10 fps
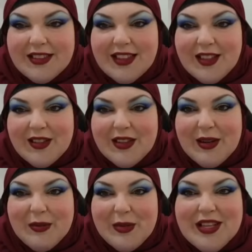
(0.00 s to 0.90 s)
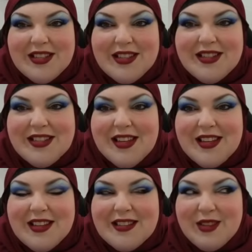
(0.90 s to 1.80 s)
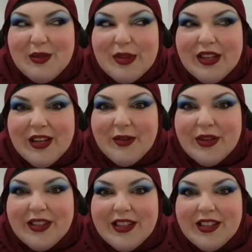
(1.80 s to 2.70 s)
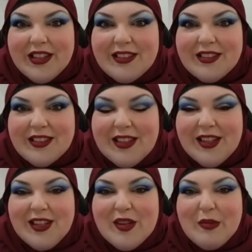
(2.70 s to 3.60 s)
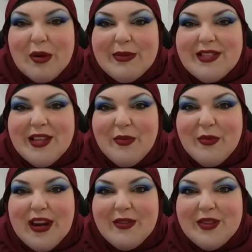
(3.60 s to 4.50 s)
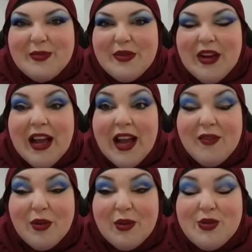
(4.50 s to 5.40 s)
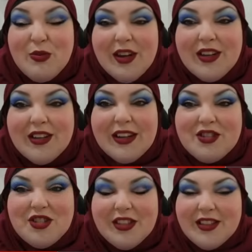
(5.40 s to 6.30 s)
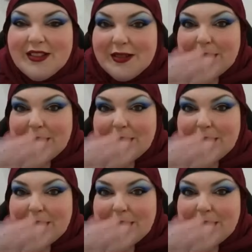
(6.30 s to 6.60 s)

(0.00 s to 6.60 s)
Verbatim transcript: Uh, I he's going to see it. He's going to be like, what the? He'll probably say, wow, it's beautiful. I have rose water, actually.